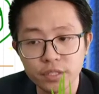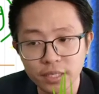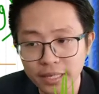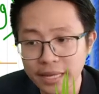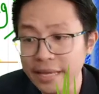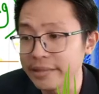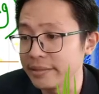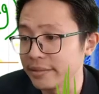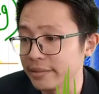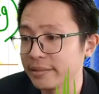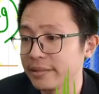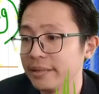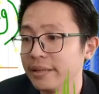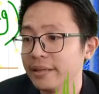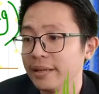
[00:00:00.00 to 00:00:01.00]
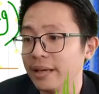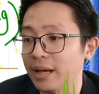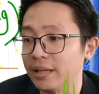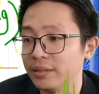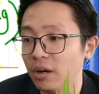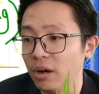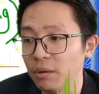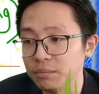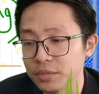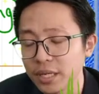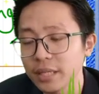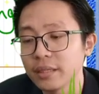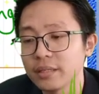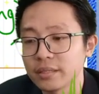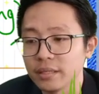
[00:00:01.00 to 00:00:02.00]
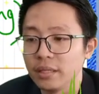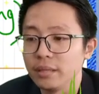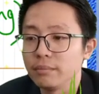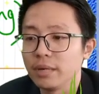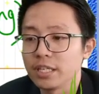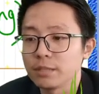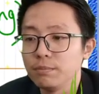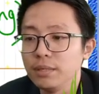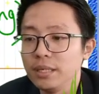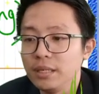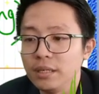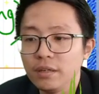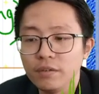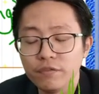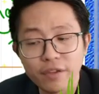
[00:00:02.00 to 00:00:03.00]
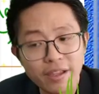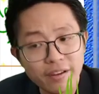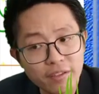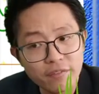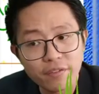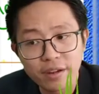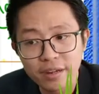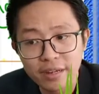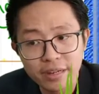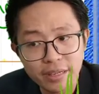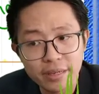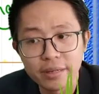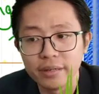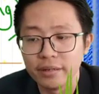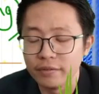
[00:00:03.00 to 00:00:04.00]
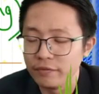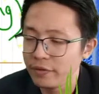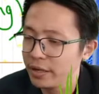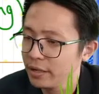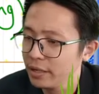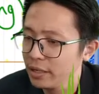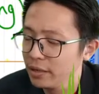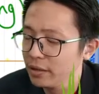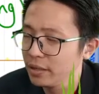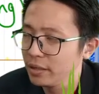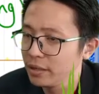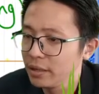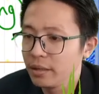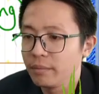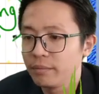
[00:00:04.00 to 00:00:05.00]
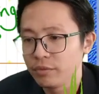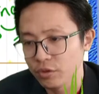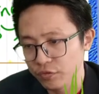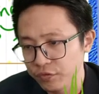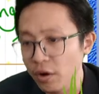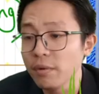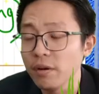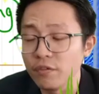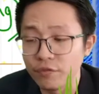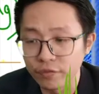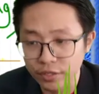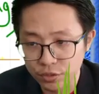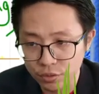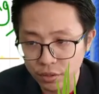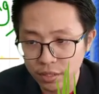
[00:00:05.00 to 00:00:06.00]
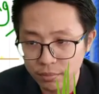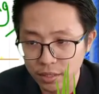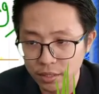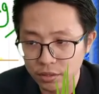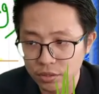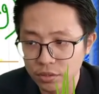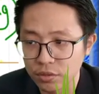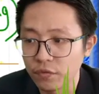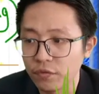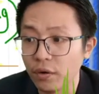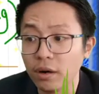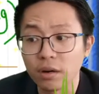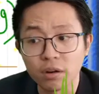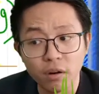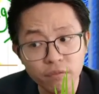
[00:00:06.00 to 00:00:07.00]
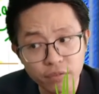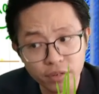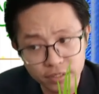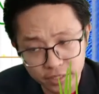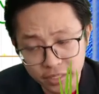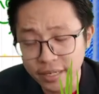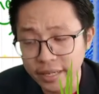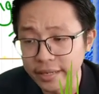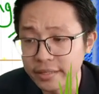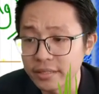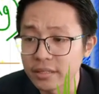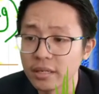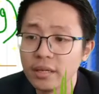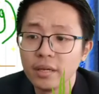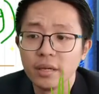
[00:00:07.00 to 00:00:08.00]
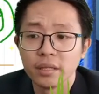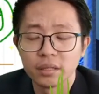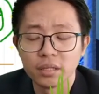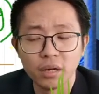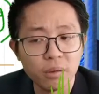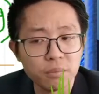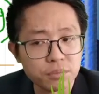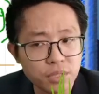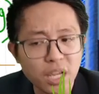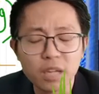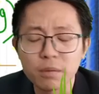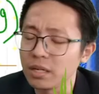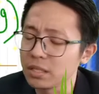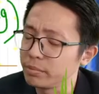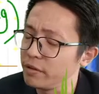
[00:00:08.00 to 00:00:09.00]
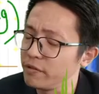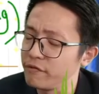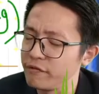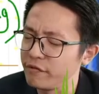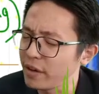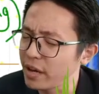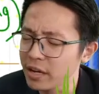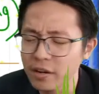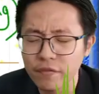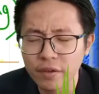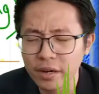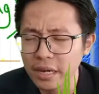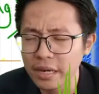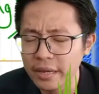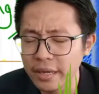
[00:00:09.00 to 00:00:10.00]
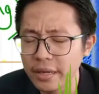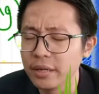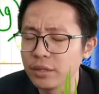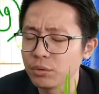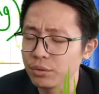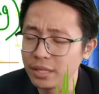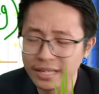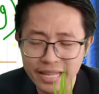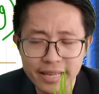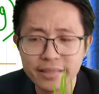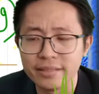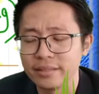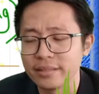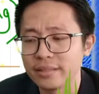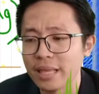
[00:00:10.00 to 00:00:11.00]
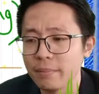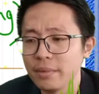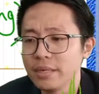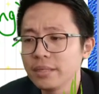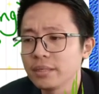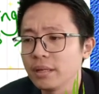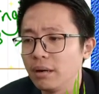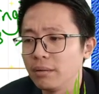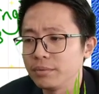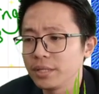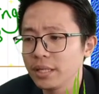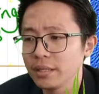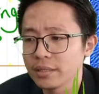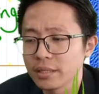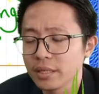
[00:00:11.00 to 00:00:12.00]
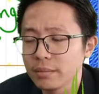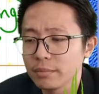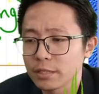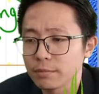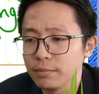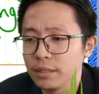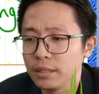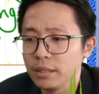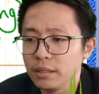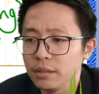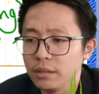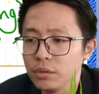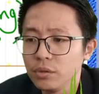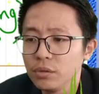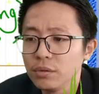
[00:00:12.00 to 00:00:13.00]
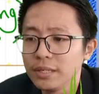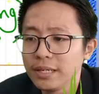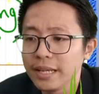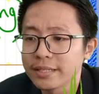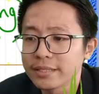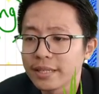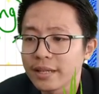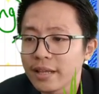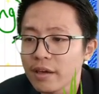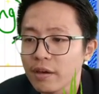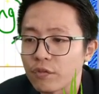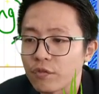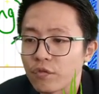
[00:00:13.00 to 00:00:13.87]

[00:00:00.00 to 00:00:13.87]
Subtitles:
lens? The object distance must be very, very near. To form a virtual image for a converging lens, the object must be very, very near to the lens. That means the object distance must be u less than f.